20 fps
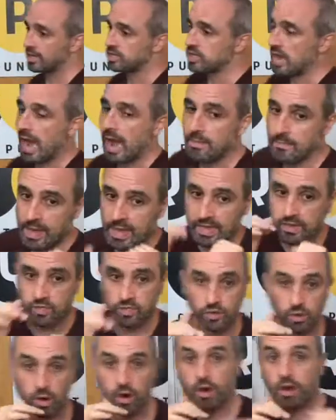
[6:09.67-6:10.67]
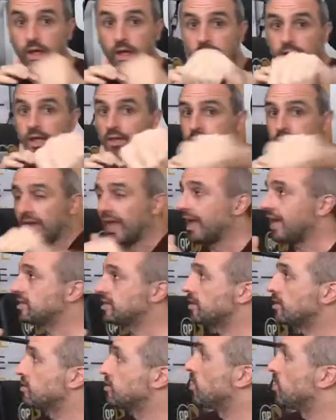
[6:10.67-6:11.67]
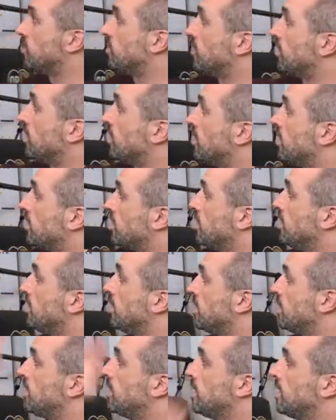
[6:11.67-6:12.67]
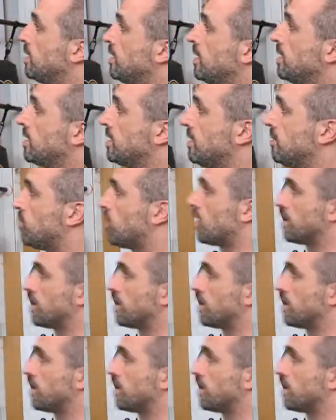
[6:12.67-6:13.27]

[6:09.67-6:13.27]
that jab, making sure the hand turns over. Good. Keep